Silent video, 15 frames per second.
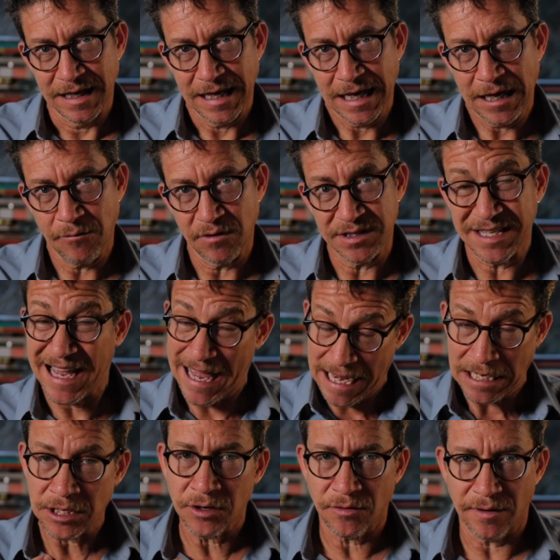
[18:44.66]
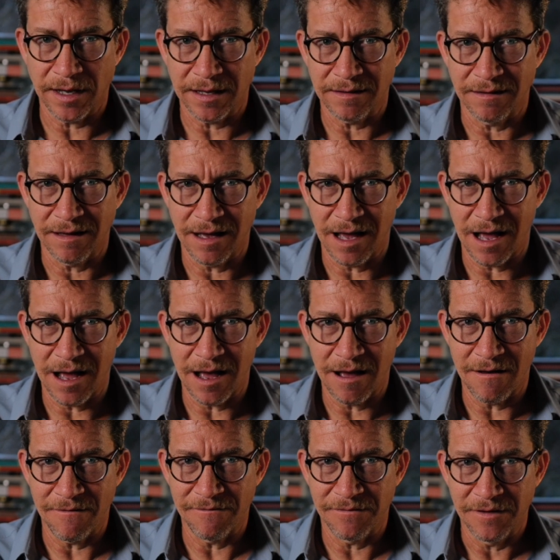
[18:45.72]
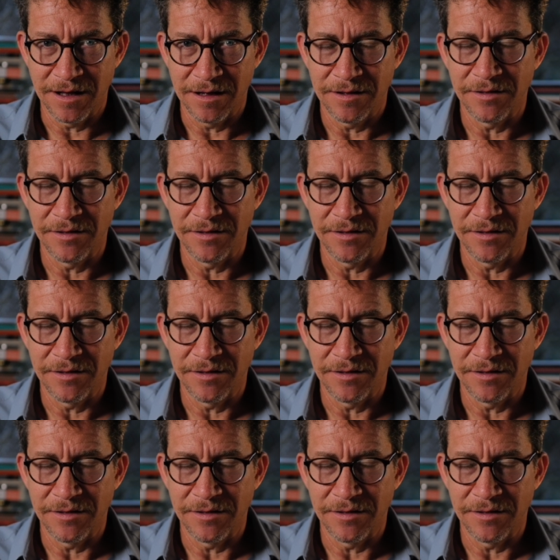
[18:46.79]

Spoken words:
He was ignorant of